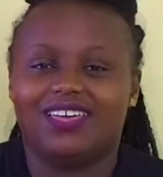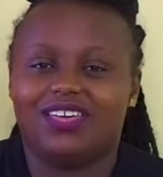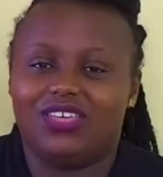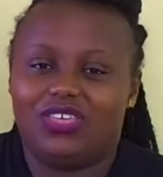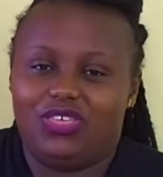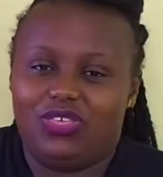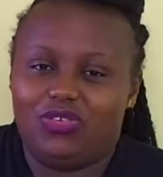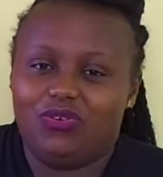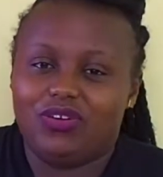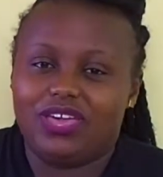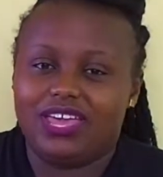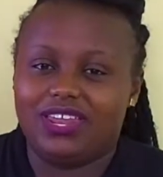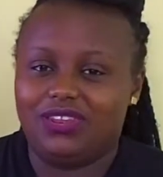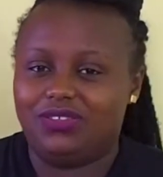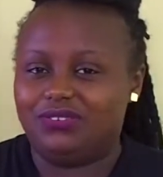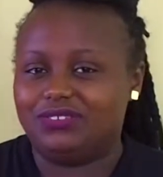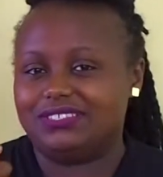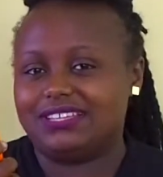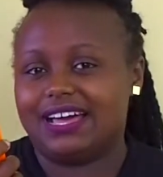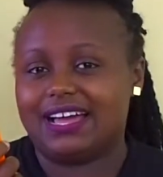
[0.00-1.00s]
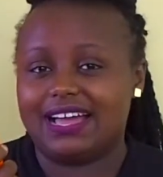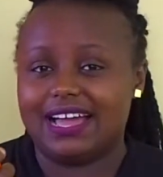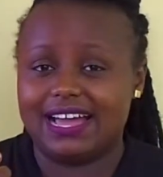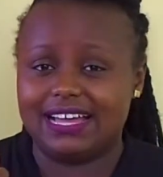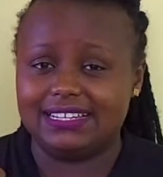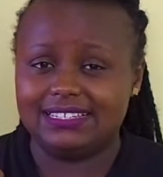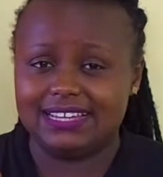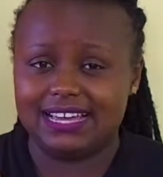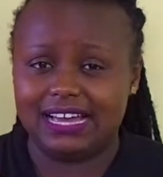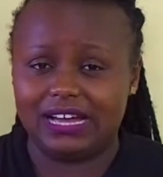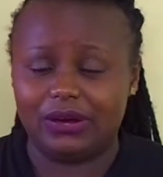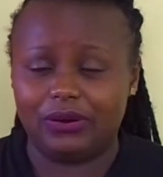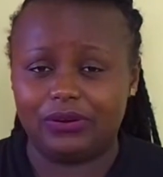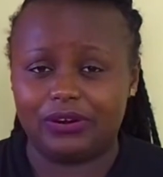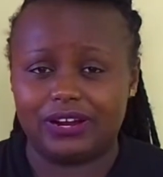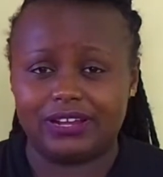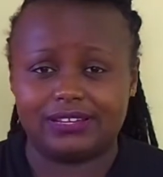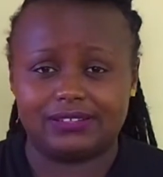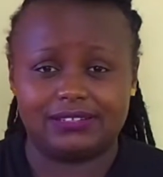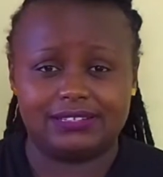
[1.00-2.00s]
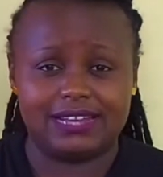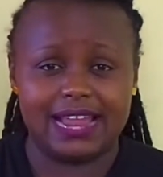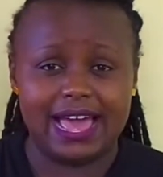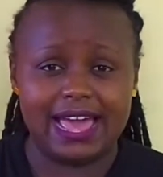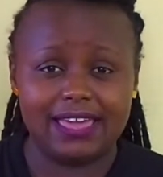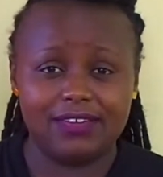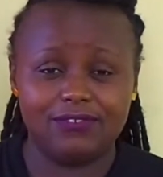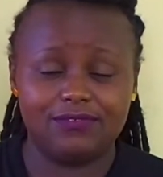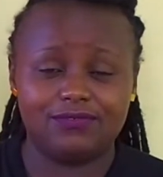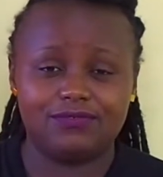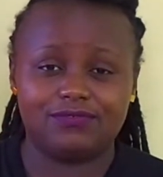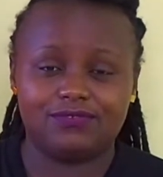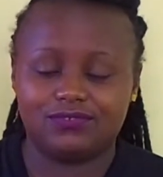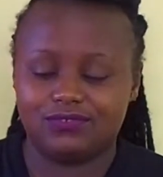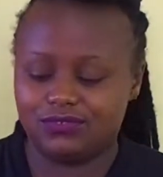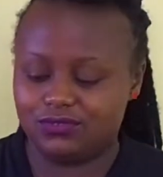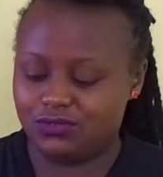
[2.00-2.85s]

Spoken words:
You can use a cutter or a knife